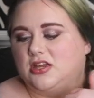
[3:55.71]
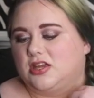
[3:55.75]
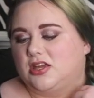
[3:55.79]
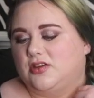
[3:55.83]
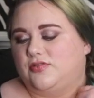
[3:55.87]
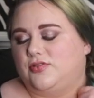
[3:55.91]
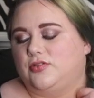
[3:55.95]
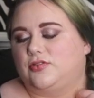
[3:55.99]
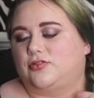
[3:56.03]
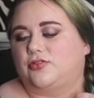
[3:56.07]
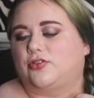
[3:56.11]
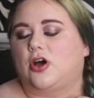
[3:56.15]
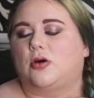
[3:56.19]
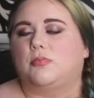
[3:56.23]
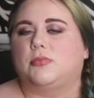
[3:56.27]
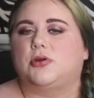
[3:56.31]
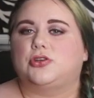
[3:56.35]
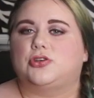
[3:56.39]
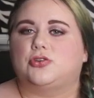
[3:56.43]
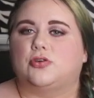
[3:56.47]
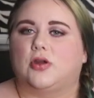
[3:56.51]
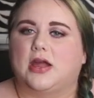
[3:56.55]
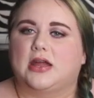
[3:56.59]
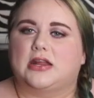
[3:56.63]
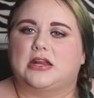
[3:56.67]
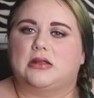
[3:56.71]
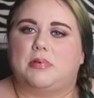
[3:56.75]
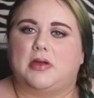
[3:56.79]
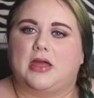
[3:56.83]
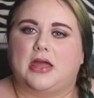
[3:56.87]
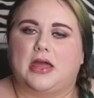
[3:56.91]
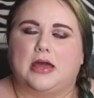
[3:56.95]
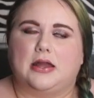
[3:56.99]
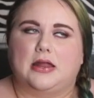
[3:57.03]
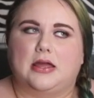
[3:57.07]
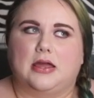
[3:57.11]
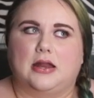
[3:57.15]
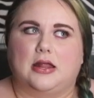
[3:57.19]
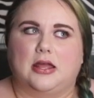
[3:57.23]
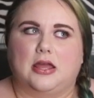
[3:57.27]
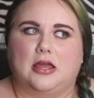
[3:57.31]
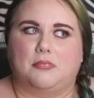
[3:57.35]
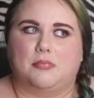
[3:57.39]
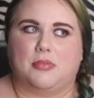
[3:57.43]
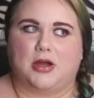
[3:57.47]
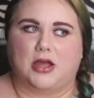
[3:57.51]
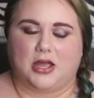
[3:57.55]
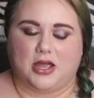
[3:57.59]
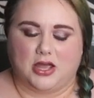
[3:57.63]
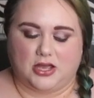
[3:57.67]
if you saw me trying to pan it
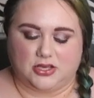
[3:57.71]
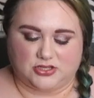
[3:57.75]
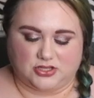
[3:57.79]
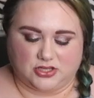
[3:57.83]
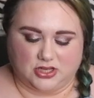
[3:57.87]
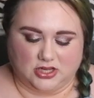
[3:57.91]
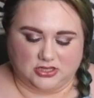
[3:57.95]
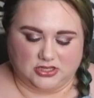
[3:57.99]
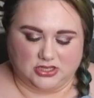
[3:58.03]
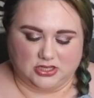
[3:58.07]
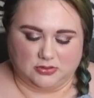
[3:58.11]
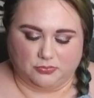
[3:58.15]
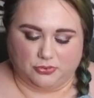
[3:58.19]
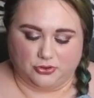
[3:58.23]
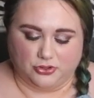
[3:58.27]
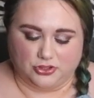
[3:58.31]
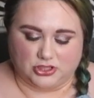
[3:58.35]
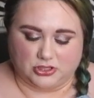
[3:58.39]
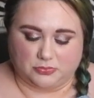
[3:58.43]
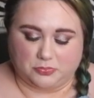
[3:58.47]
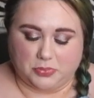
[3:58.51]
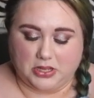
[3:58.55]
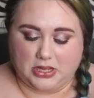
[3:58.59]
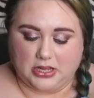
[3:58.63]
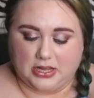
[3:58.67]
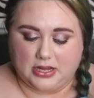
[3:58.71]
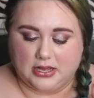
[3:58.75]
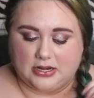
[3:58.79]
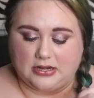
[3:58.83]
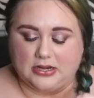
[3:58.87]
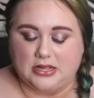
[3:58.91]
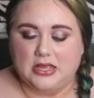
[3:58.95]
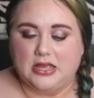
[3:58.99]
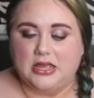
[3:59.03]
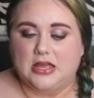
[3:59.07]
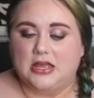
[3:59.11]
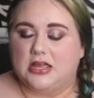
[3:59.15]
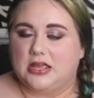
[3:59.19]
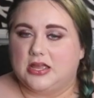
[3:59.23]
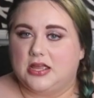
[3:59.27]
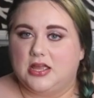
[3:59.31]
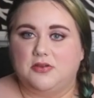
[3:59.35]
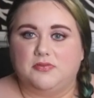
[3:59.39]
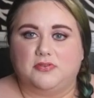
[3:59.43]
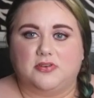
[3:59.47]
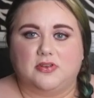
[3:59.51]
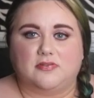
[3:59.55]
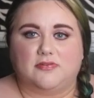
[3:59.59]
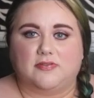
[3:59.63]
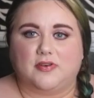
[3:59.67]
in my hashtag Team Project Pan,
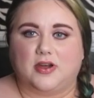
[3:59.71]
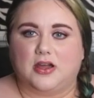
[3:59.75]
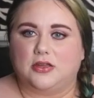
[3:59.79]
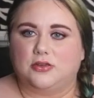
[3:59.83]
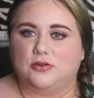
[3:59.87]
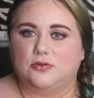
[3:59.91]
even if I